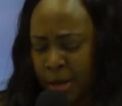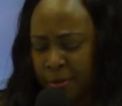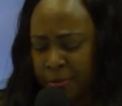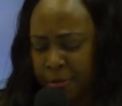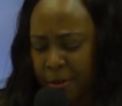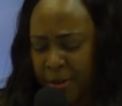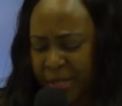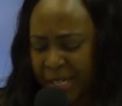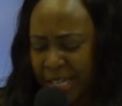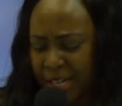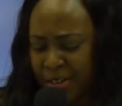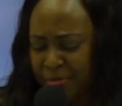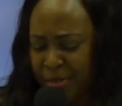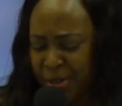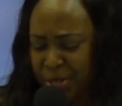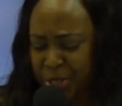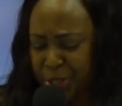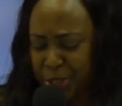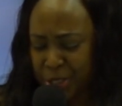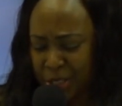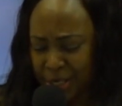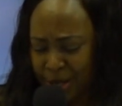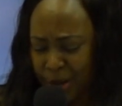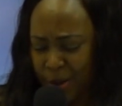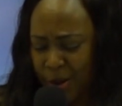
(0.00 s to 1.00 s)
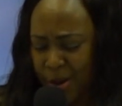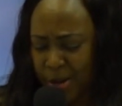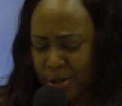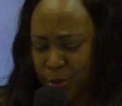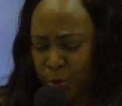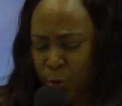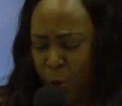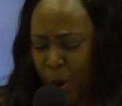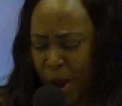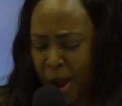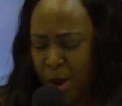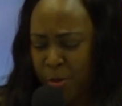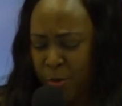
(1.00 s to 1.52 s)
Forgive us, Lord,
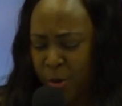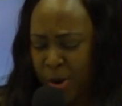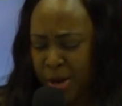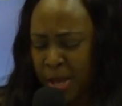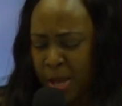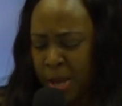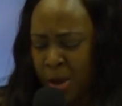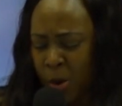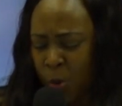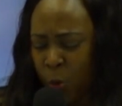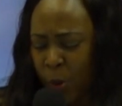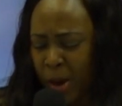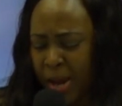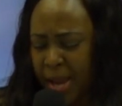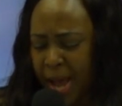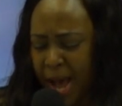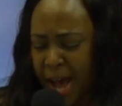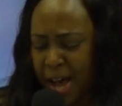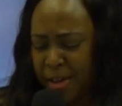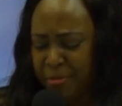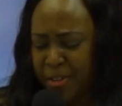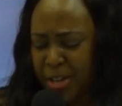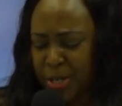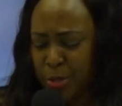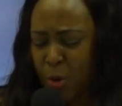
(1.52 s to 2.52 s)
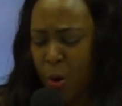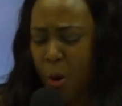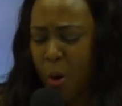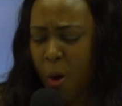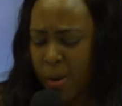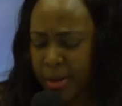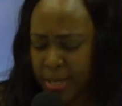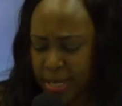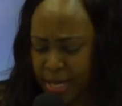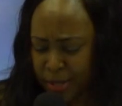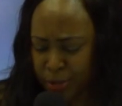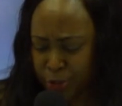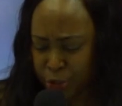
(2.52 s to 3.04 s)
where we haven't
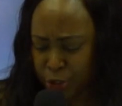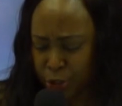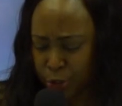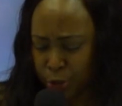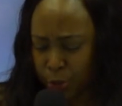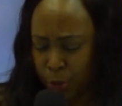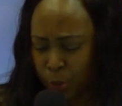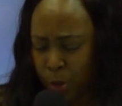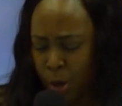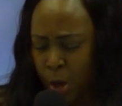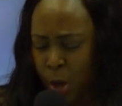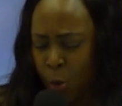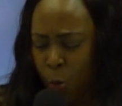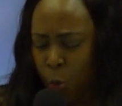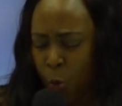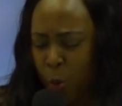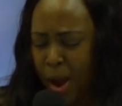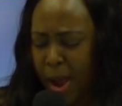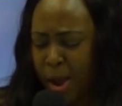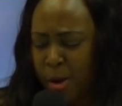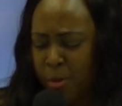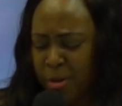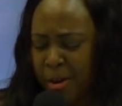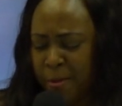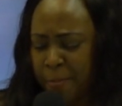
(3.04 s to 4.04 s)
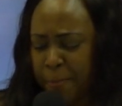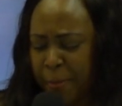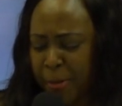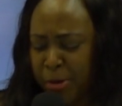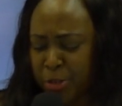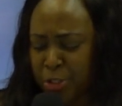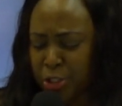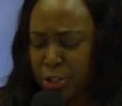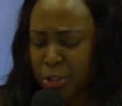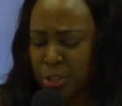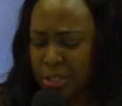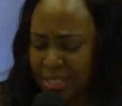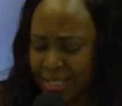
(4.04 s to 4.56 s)
honored you, where we
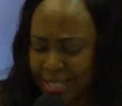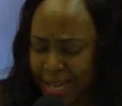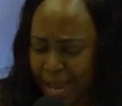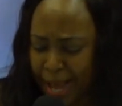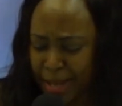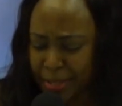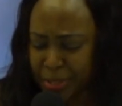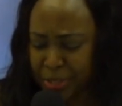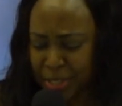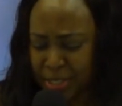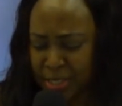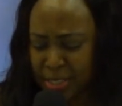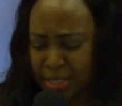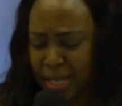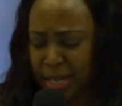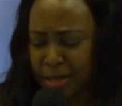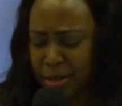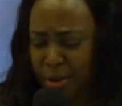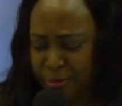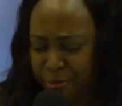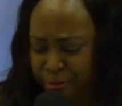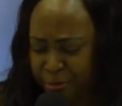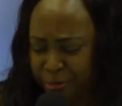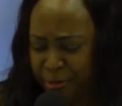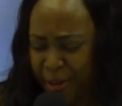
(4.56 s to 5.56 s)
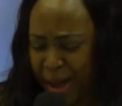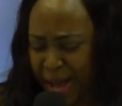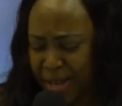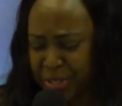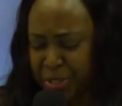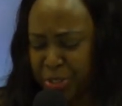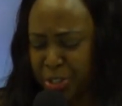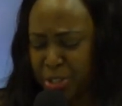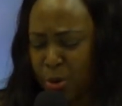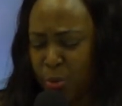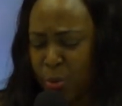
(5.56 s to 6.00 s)
put you last instead of first.